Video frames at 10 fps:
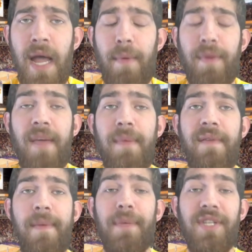But with him
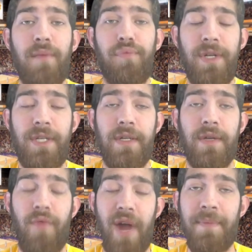even missing
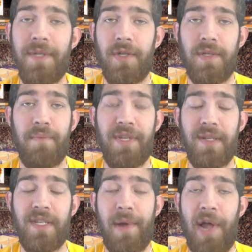preseason reps and just
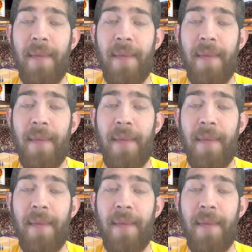missing some